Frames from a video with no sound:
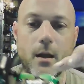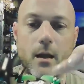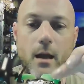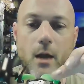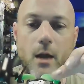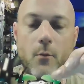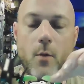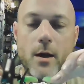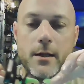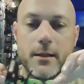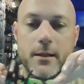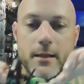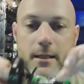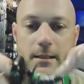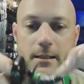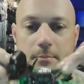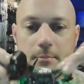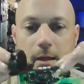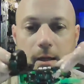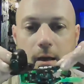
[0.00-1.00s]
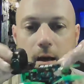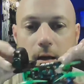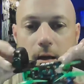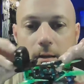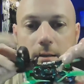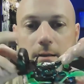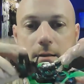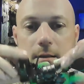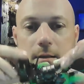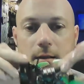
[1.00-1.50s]
wanted this
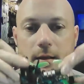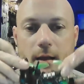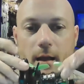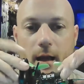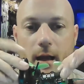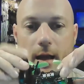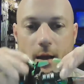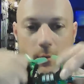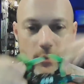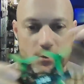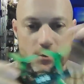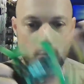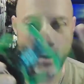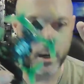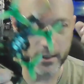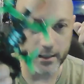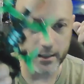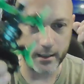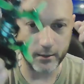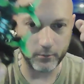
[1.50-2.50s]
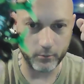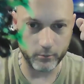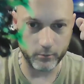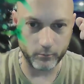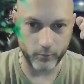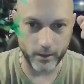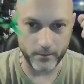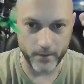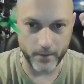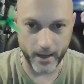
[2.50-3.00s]
because I always wanted it
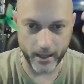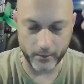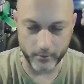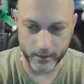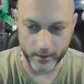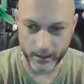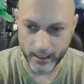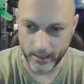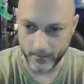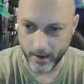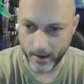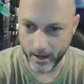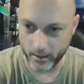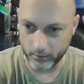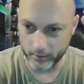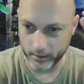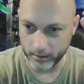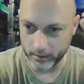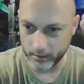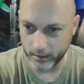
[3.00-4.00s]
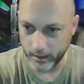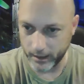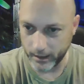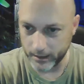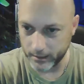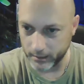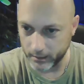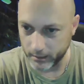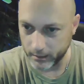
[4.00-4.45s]
way back when it came out, and kind